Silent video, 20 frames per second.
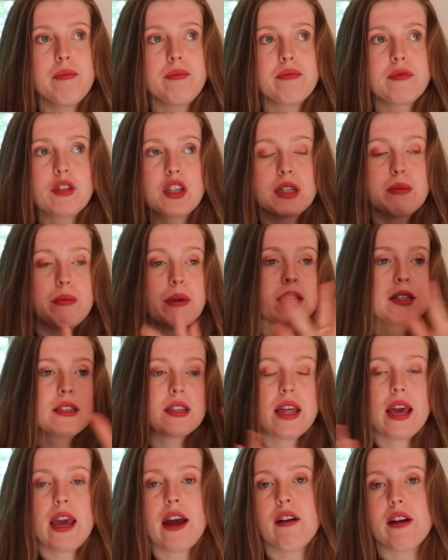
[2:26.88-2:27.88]
just because of
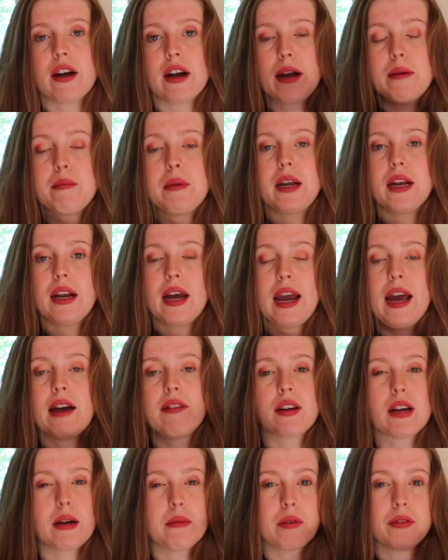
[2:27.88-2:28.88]
the area I'm in. I have
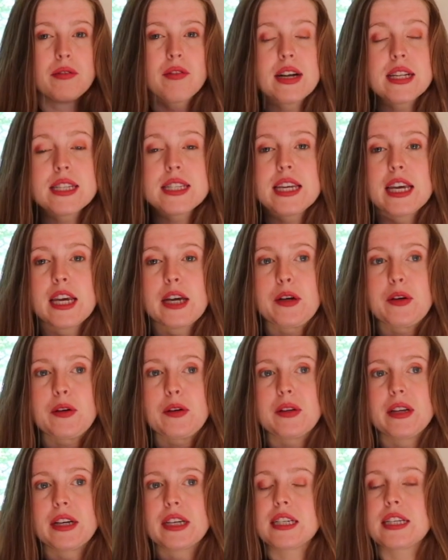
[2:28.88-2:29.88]
a couple of friends here who
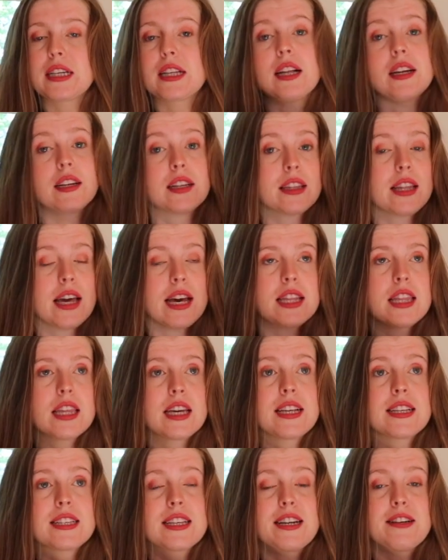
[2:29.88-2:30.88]
decluttered their
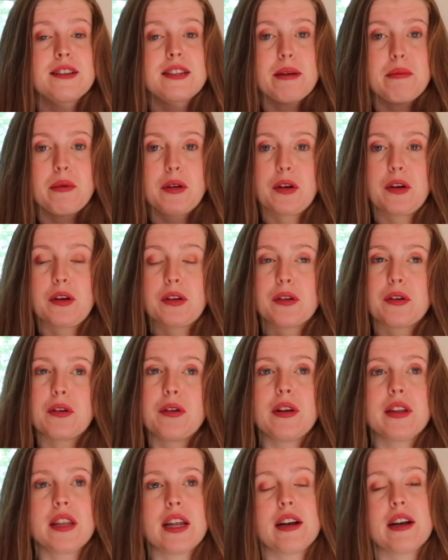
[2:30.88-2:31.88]
things, and I was able to go
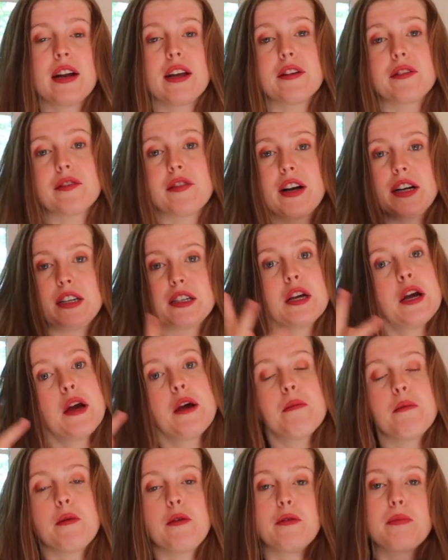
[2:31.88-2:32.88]
through, and then another friend
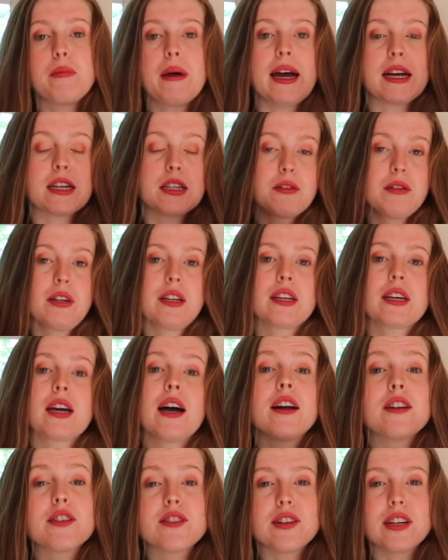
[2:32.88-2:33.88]
moved back to another
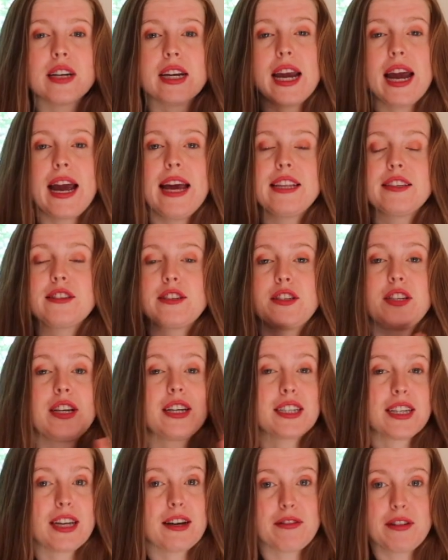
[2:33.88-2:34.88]
country, and so she had
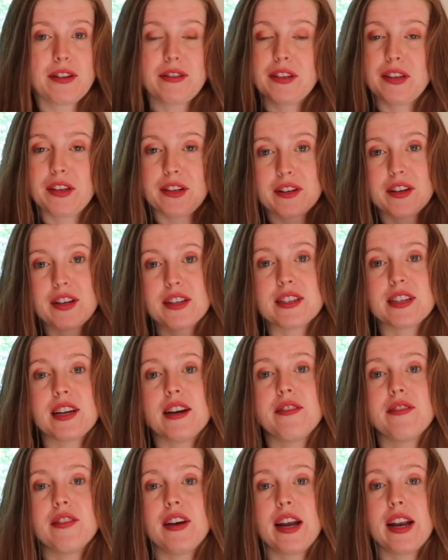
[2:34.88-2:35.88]
to get rid of a lot of her
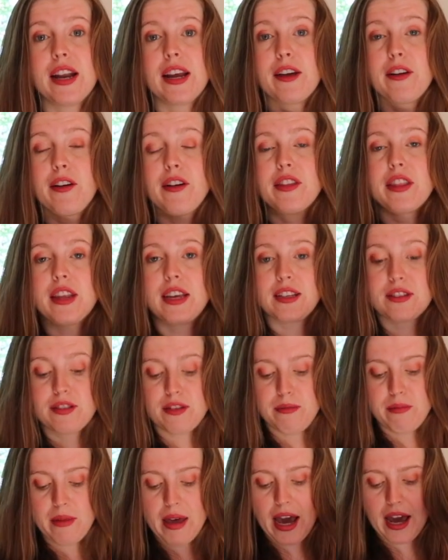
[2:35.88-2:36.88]
stuff, and I got things
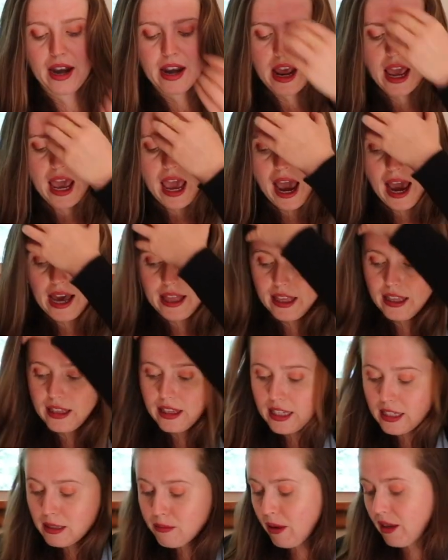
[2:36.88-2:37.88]
from that. And then
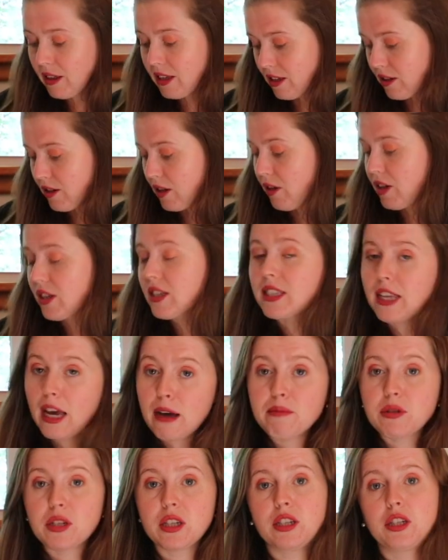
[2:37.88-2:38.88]
this month is no
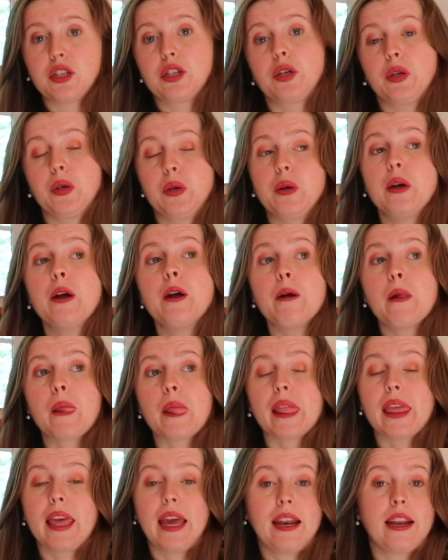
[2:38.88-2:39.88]
exception to
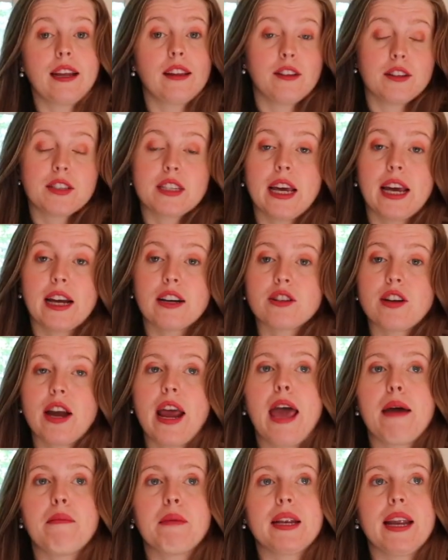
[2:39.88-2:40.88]
getting lots of extra
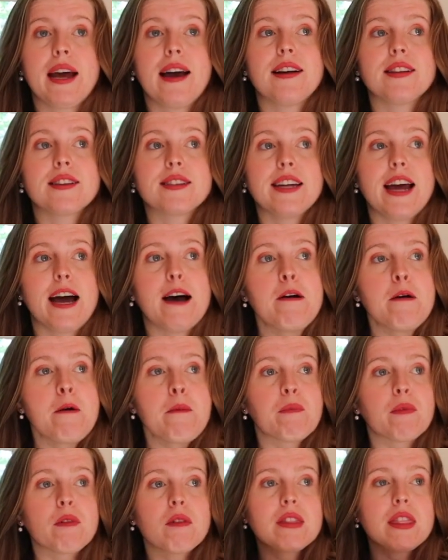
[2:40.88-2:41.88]
hand-me-downs. Now
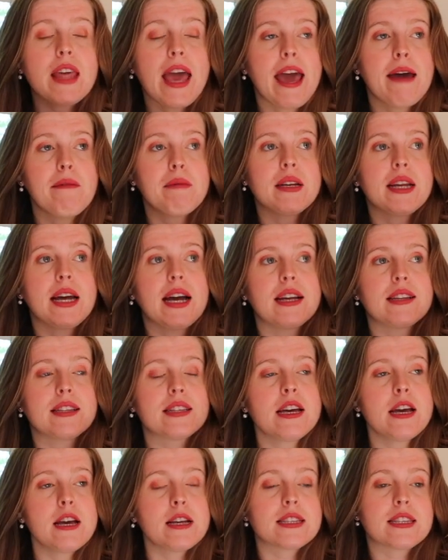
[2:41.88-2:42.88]
with the hand-me-downs,
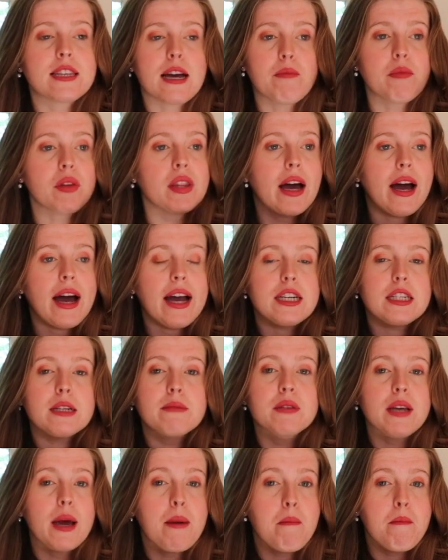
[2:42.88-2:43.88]
some of the
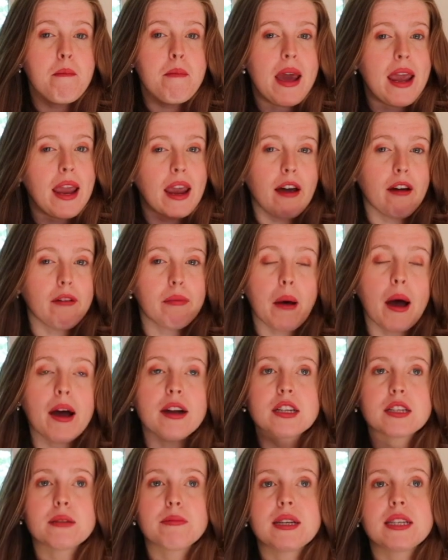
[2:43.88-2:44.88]
items I may have
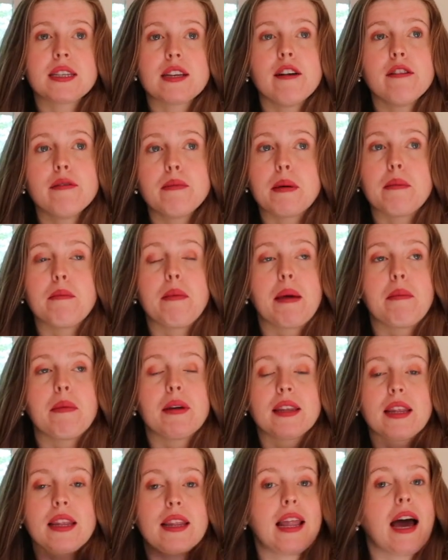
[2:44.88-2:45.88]
purchased myself, but maybe
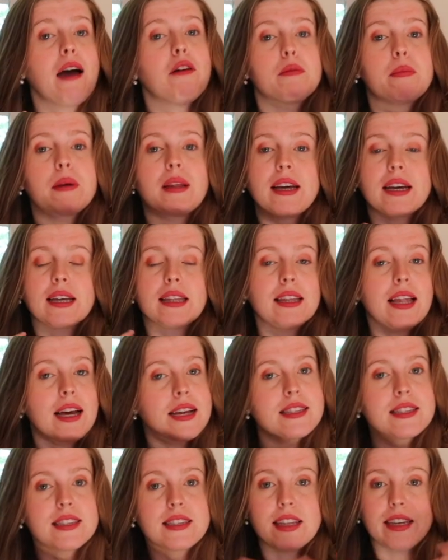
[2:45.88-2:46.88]
then that would be
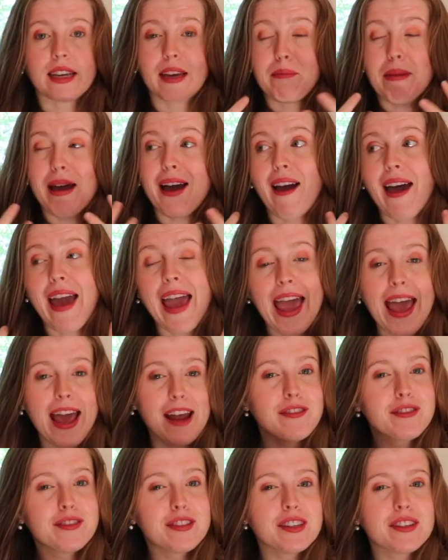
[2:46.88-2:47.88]
less, about a
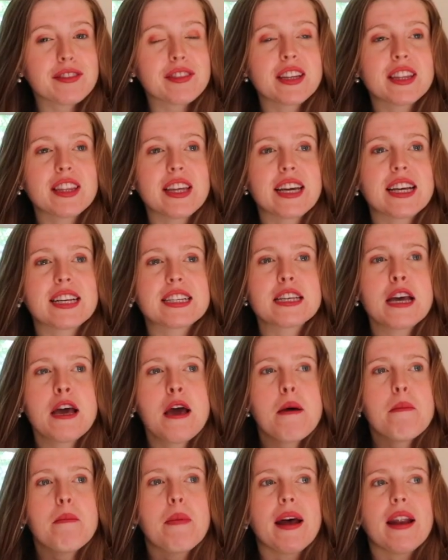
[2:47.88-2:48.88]
handful of the things.
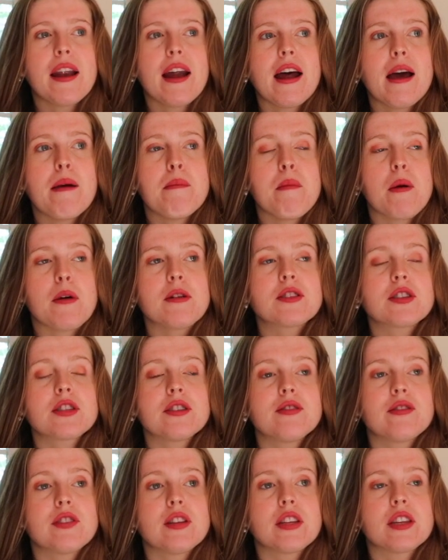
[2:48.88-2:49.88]
But most
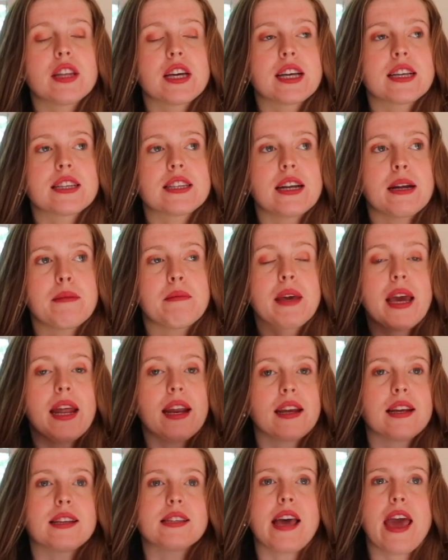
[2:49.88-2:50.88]
of the things that I'm
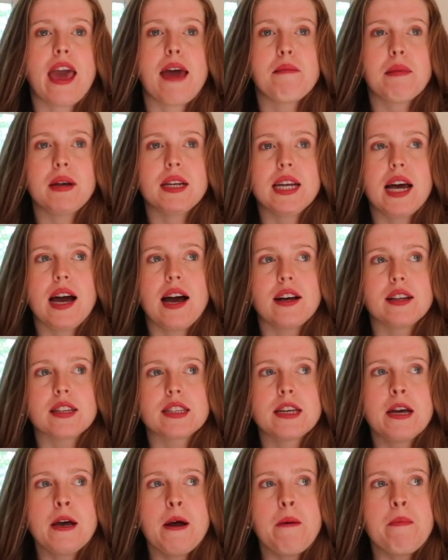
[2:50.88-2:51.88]
getting as
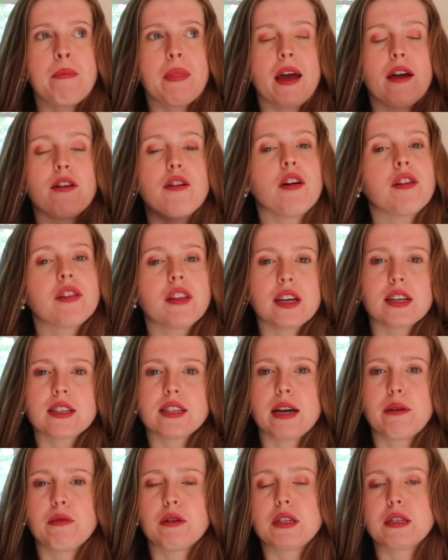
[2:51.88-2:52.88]
hand-me-downs are not things
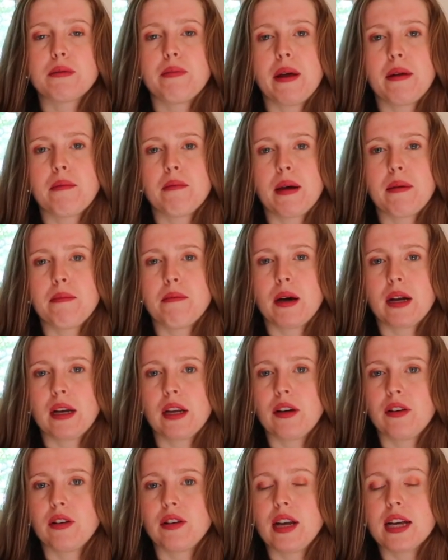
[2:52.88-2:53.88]
I would spend my
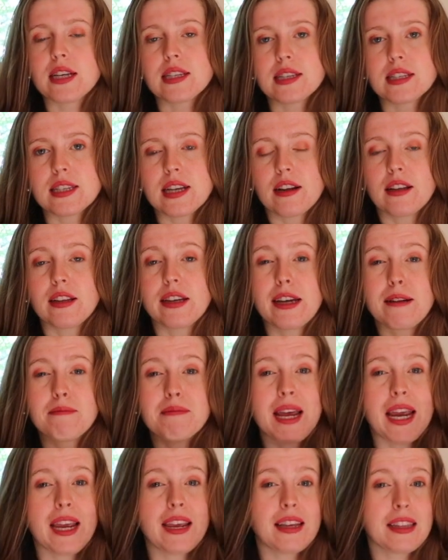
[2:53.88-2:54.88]
money on necessarily. I'm
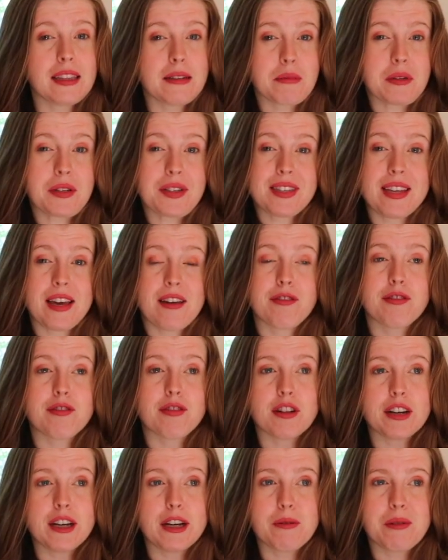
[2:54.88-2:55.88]
taking them because they're
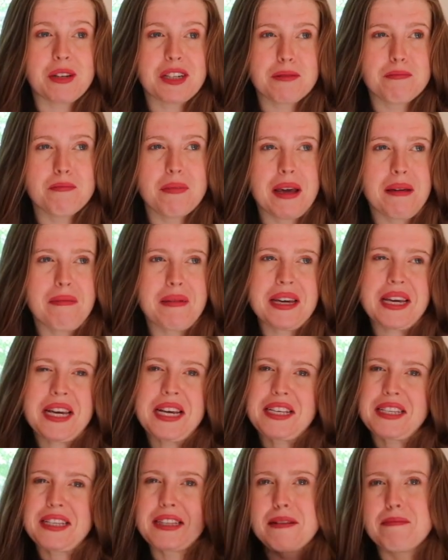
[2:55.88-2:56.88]
free, which maybe
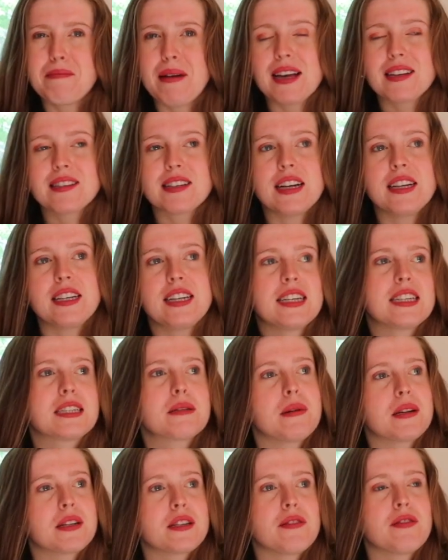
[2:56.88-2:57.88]
isn't the best idea,
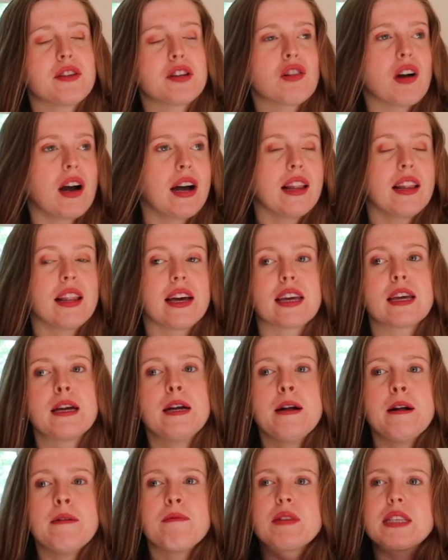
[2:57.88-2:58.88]
especially if you're trying to
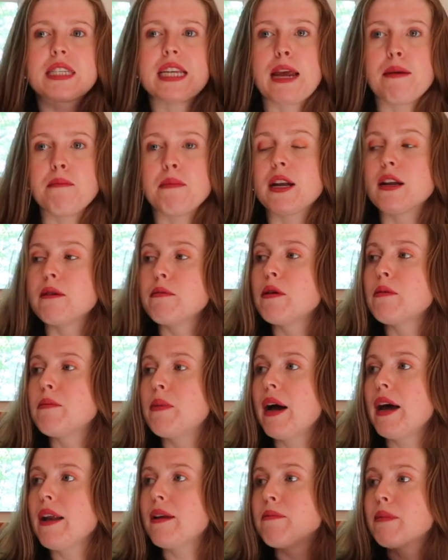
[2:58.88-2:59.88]
stay minimal,
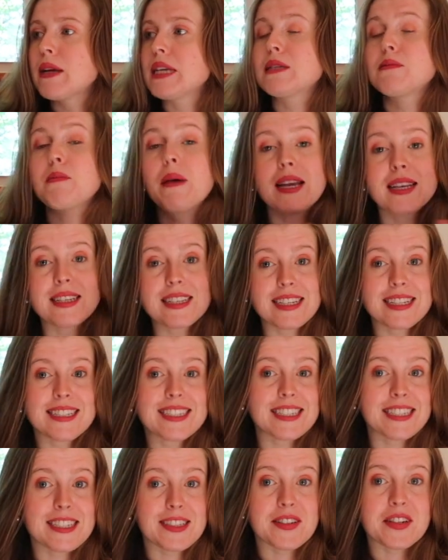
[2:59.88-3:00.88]
but my space is
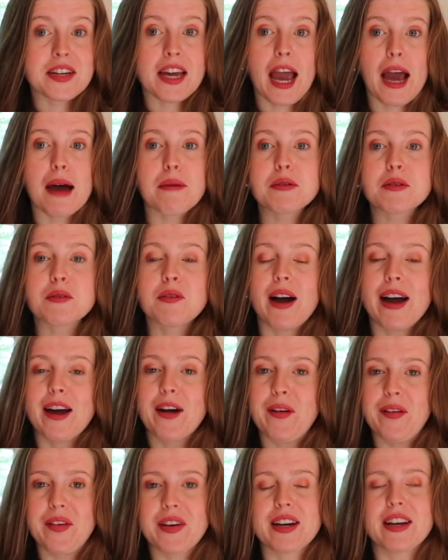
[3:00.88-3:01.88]
still kept quite
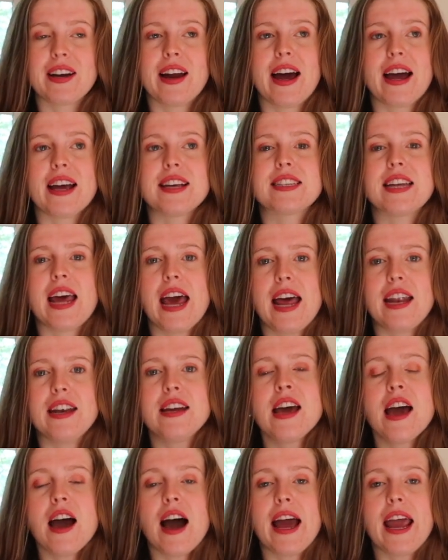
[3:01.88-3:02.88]
organized, and
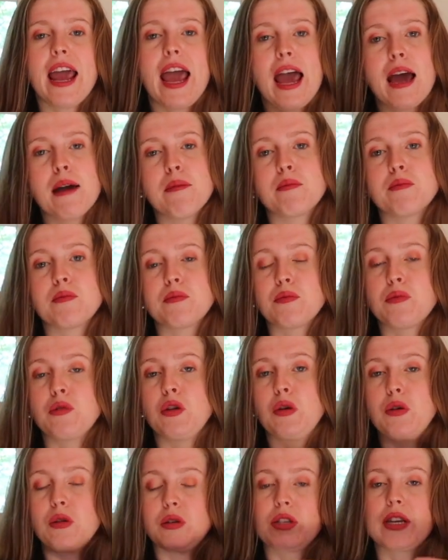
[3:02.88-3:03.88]
I am
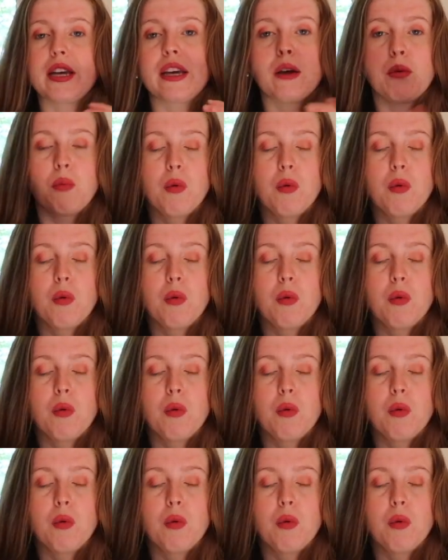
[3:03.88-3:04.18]
using and